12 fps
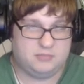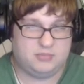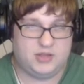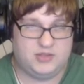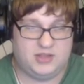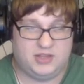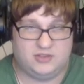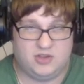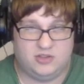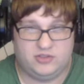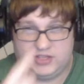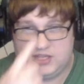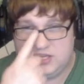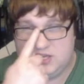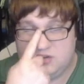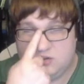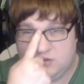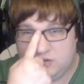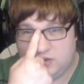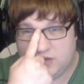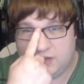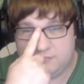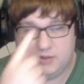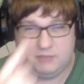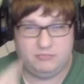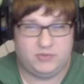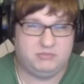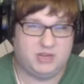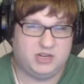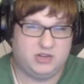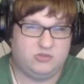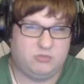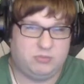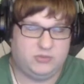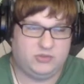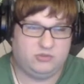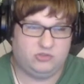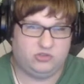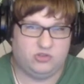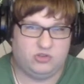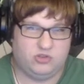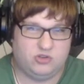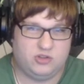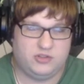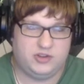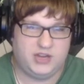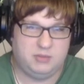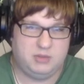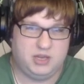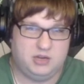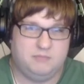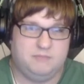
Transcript: I think it's called the key card. I'm, I'm, I'm not 100% sure on the naming,